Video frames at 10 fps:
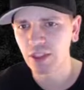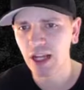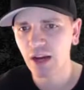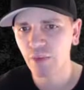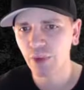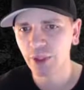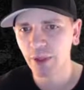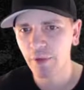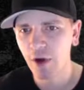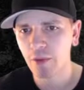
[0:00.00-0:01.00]
not really
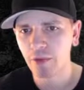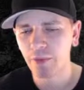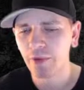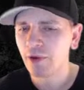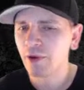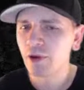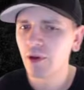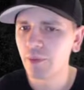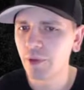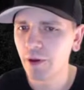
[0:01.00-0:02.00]
a problem.
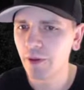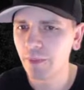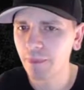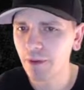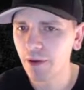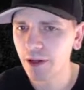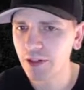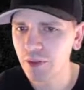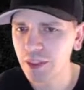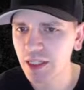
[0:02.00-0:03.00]
But alright,
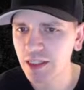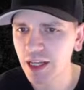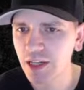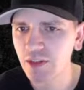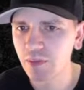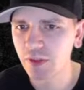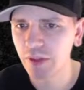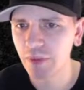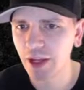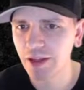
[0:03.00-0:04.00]
so he's going to send his
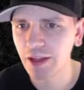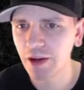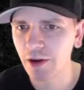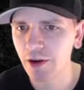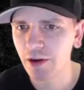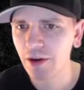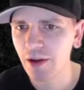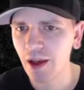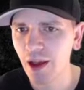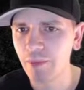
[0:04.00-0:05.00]
blimp into here.
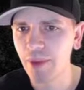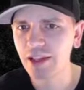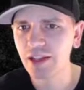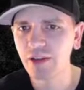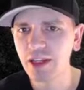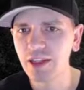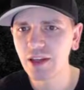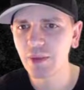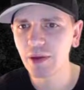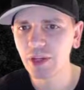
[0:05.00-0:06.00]
And basically, he's
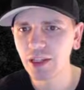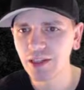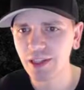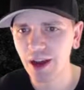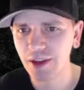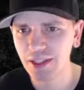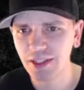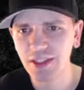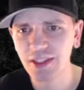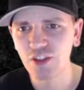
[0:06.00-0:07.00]
going to be able, look at this, guys.
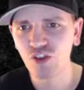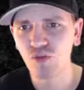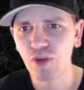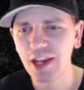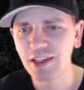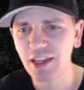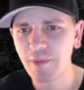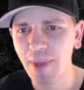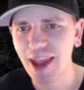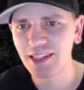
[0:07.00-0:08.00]
This is crazy
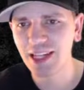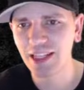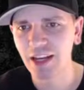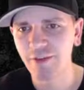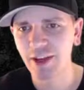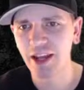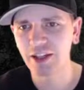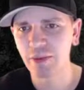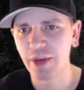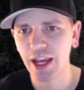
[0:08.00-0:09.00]
base
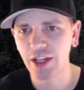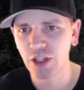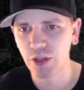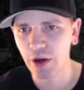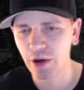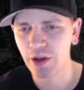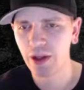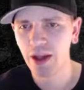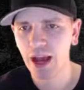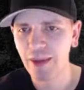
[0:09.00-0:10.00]
identification by H2O.
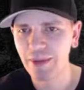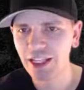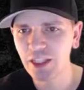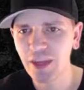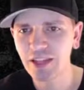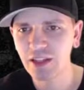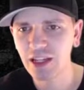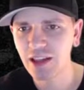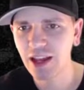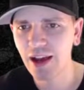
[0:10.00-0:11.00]
I mean, he's basically
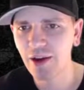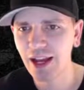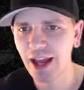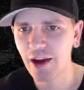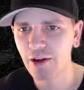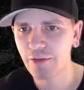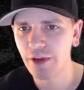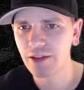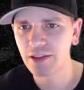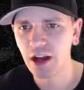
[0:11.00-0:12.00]
going to take out an air
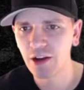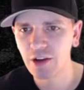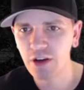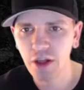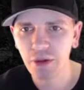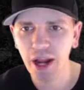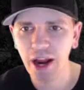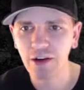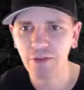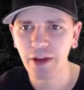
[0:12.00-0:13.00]
defense, another
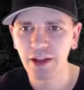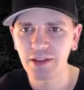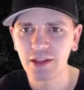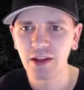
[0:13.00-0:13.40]
air defense,